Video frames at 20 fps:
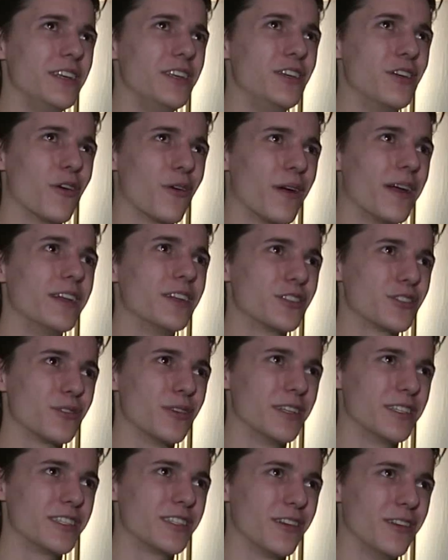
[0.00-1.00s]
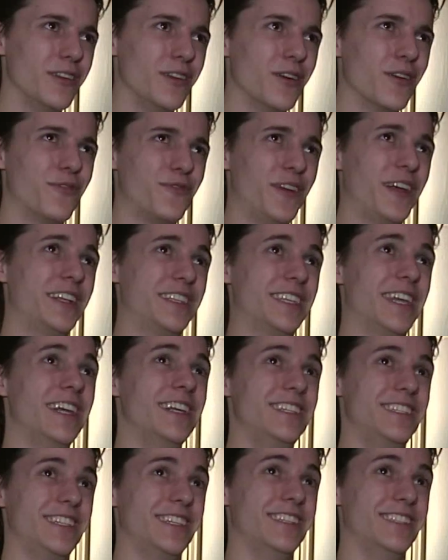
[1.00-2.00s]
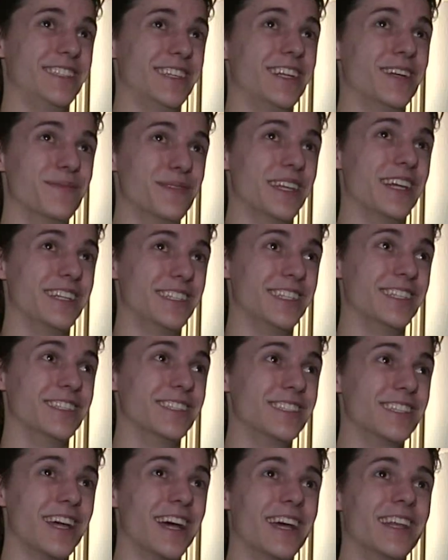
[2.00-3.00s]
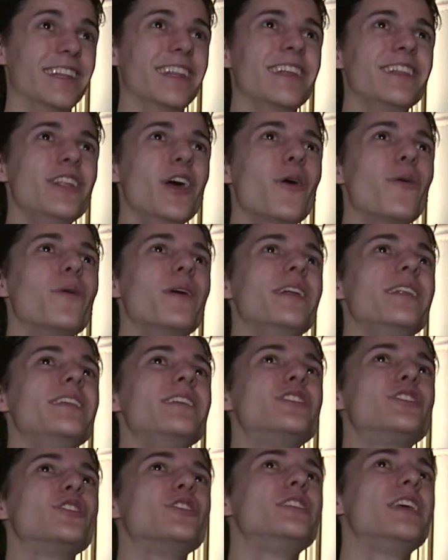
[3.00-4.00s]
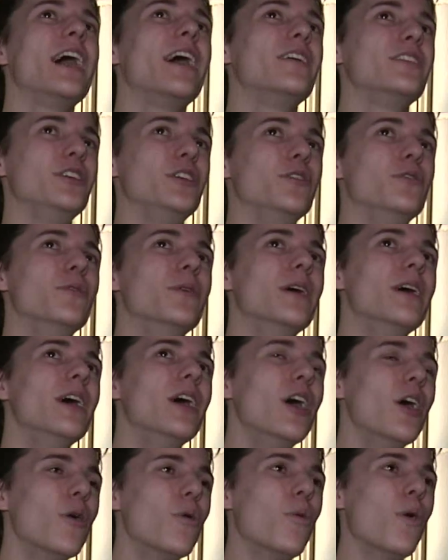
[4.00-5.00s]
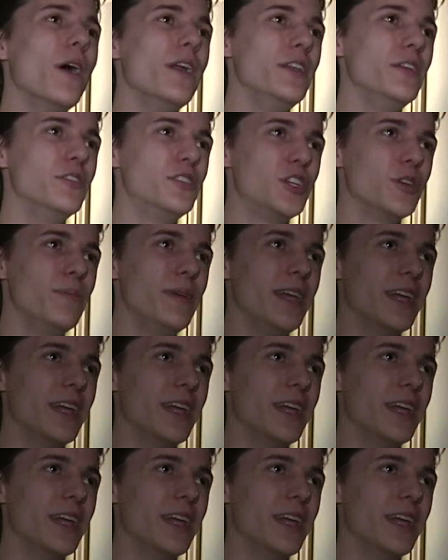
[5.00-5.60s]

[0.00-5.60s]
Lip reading: your interests or your fixations and obsessions. No one should tell you what you should be